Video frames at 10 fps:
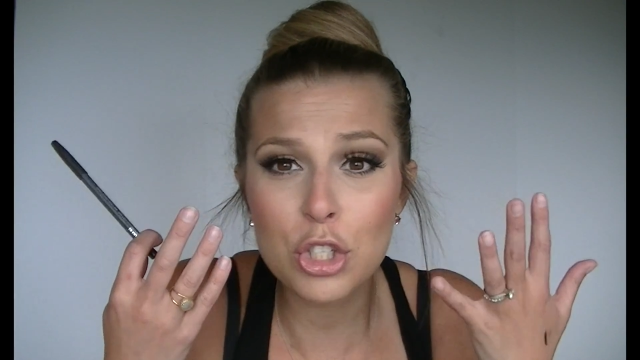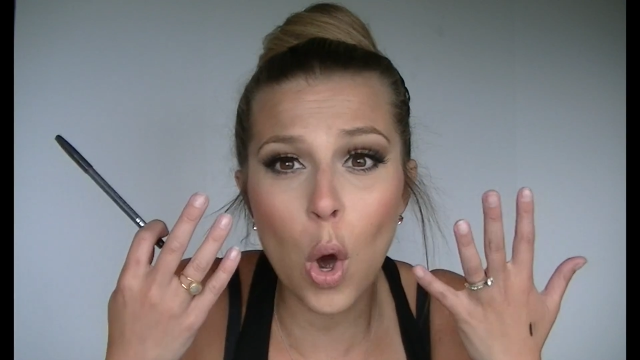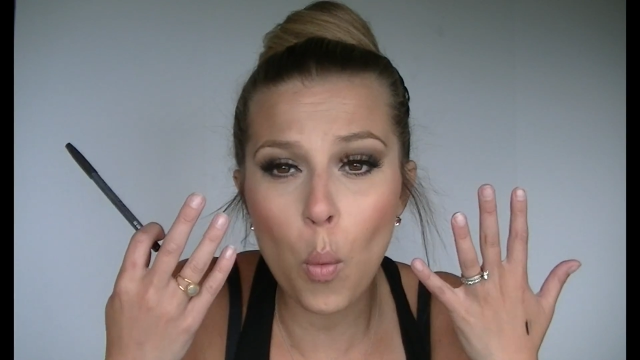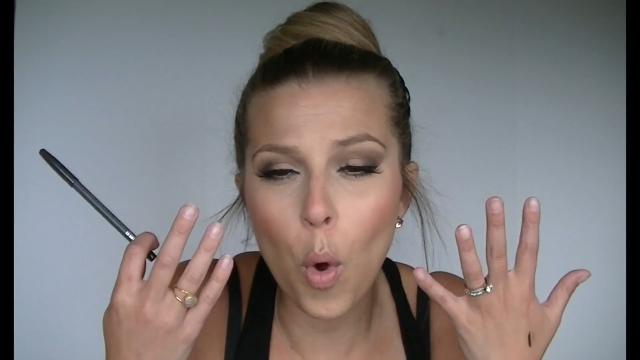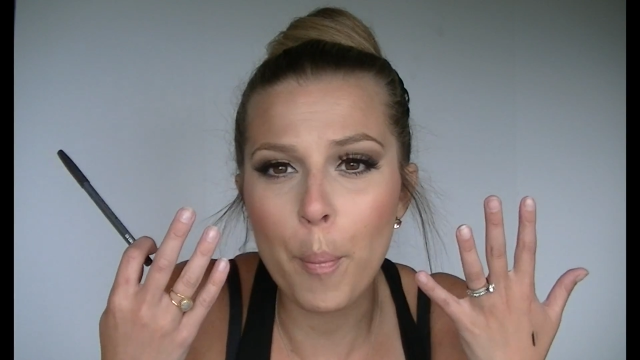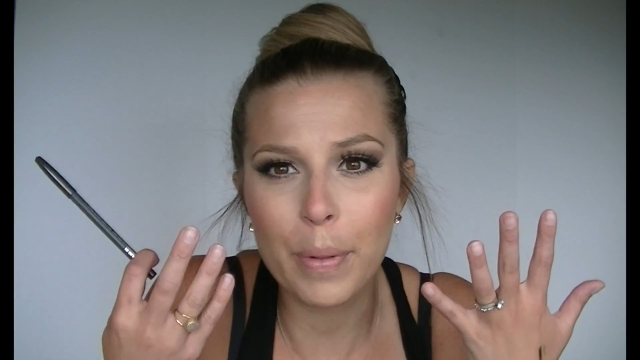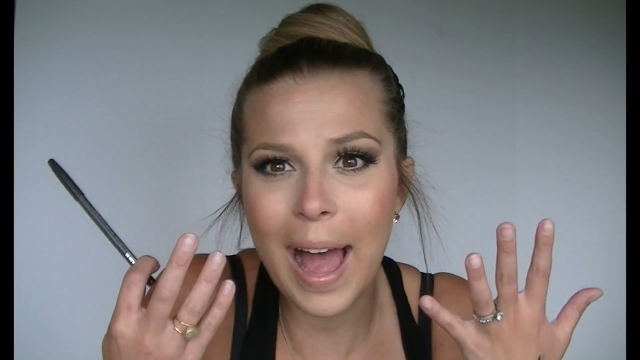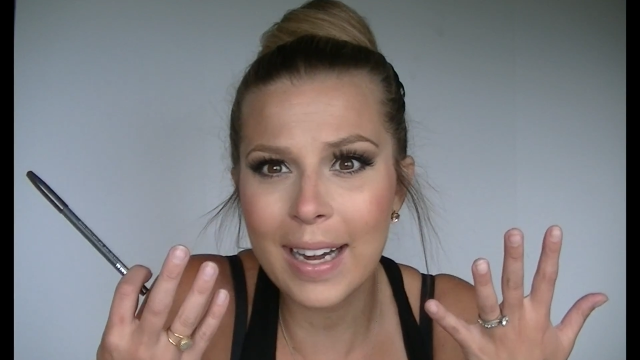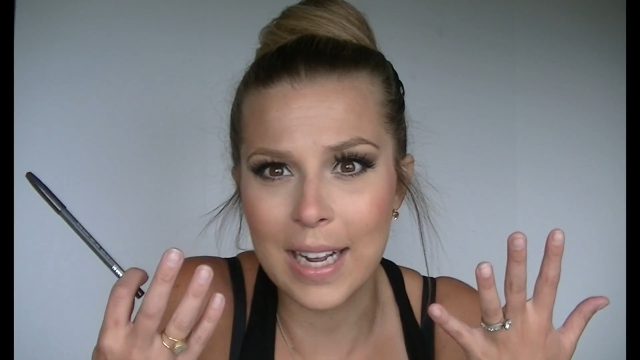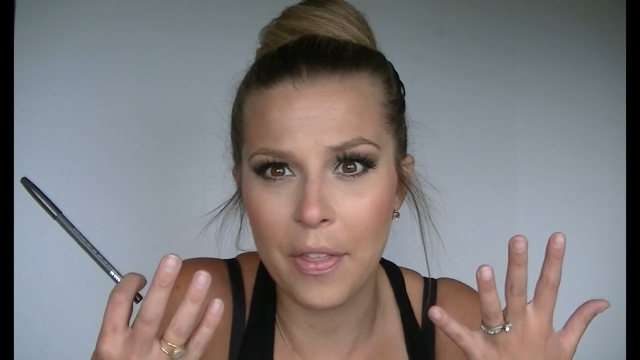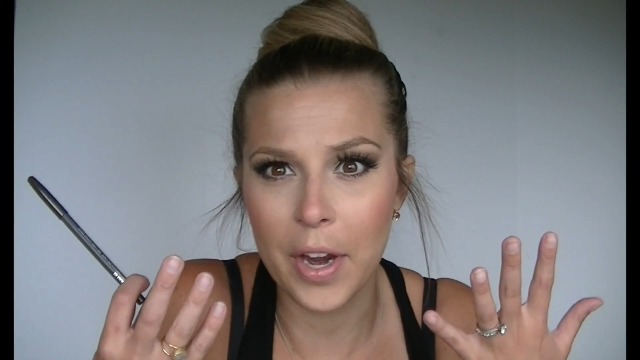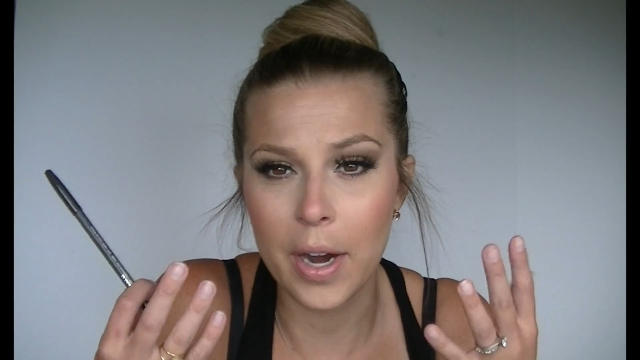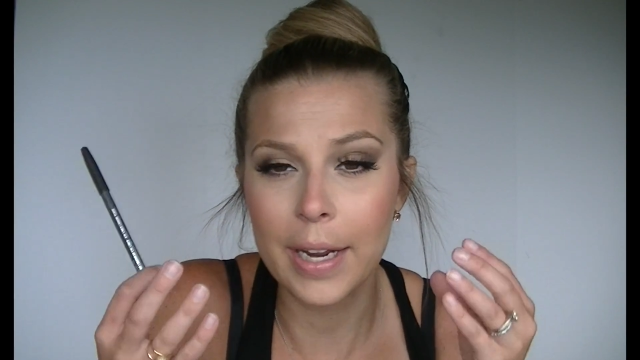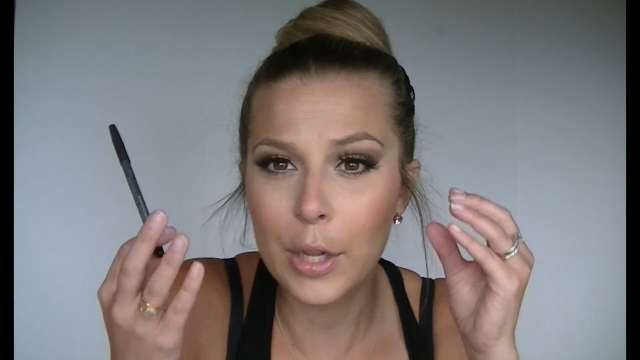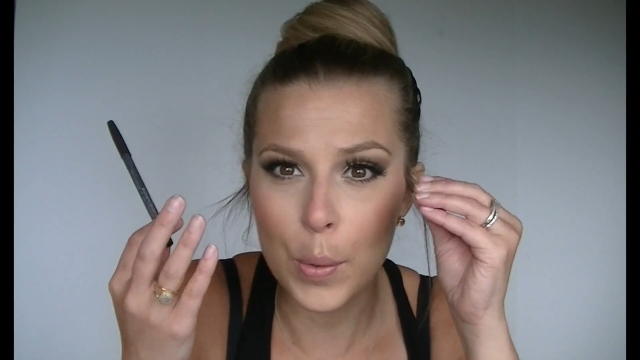don't want black down there.
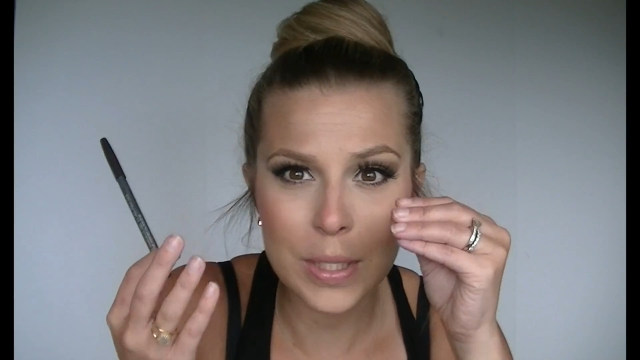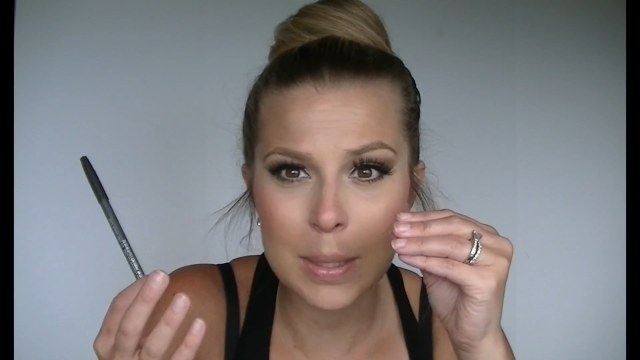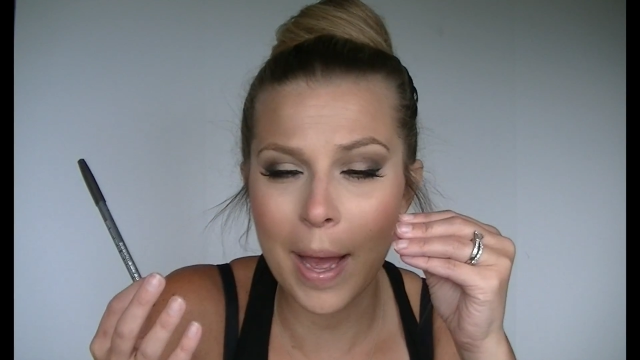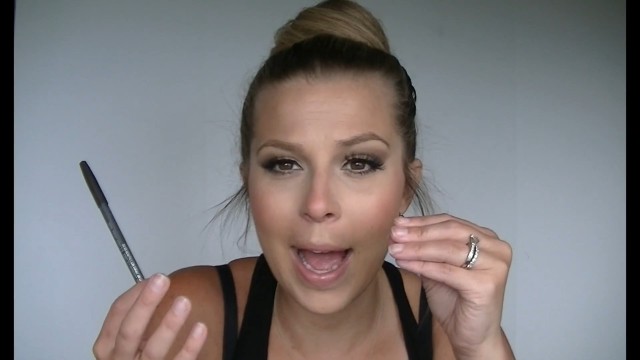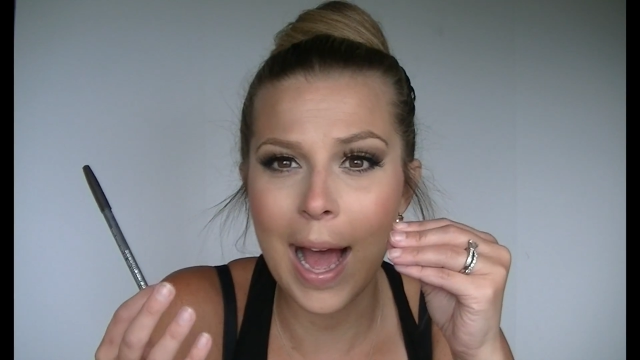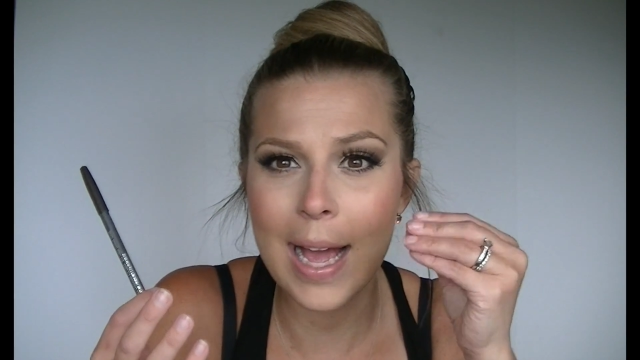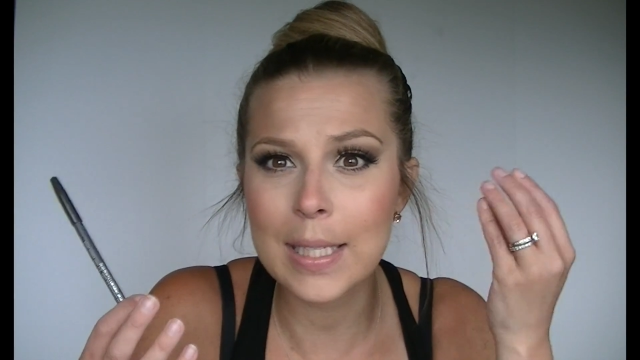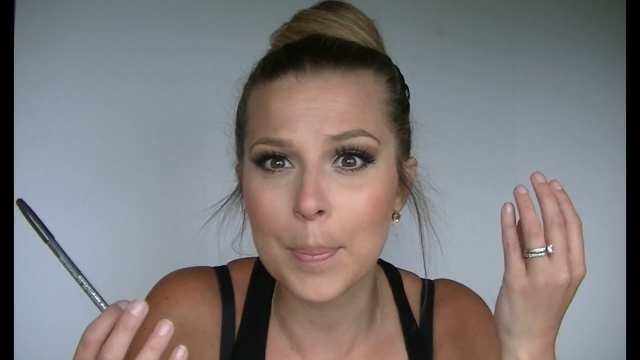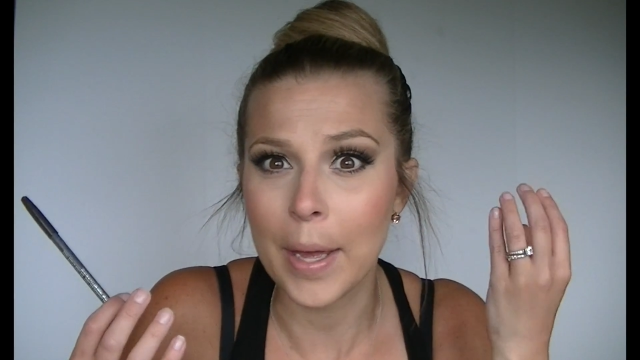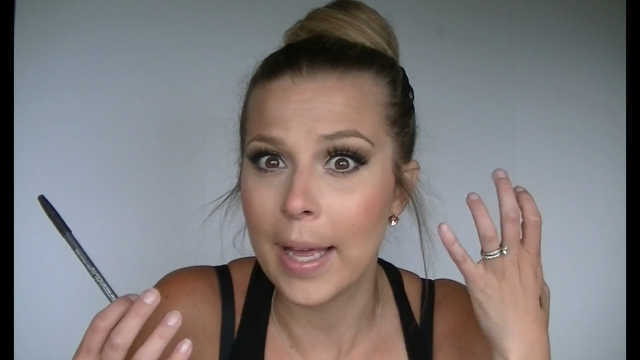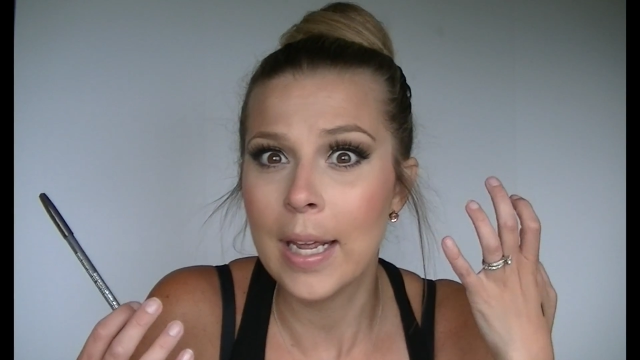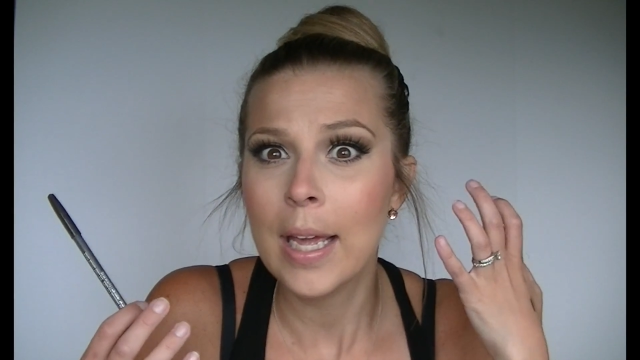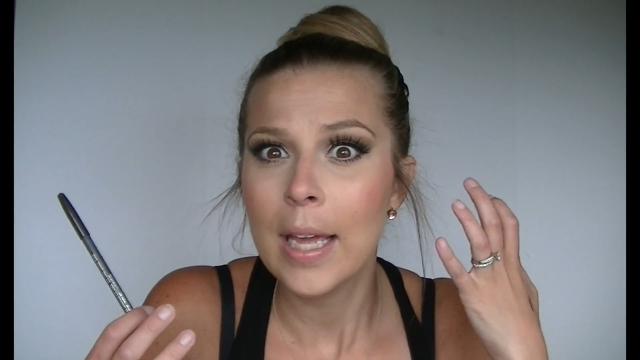It closes my eyes, but